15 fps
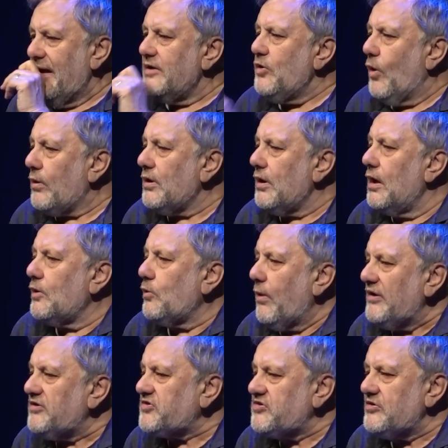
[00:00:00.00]
your
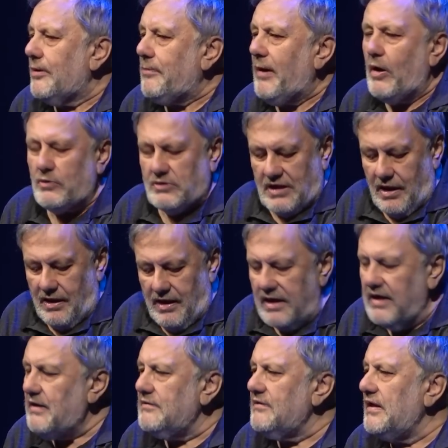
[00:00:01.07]
question about
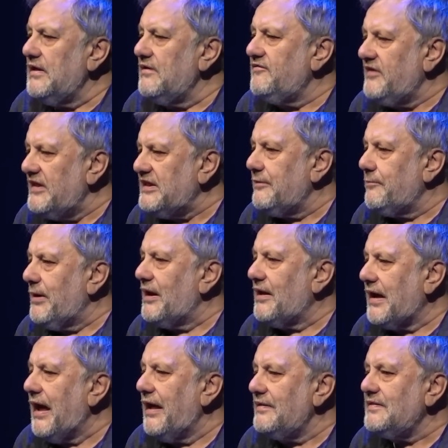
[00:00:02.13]
invisible
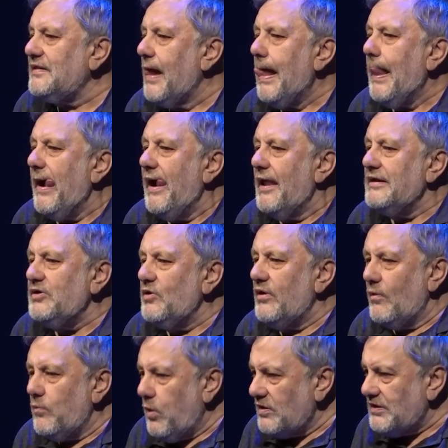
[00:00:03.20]
hand, you
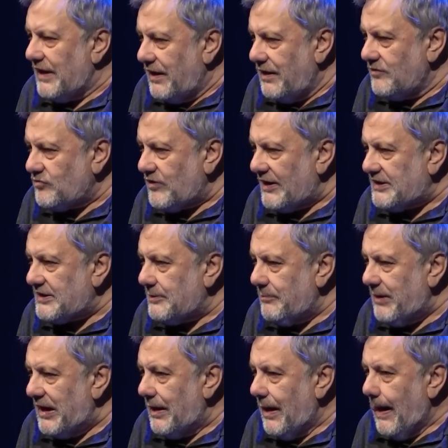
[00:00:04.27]
know what interests
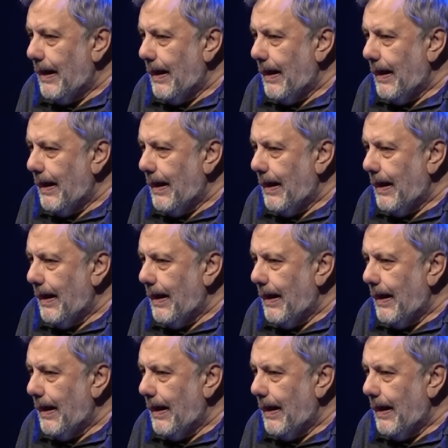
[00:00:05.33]
me?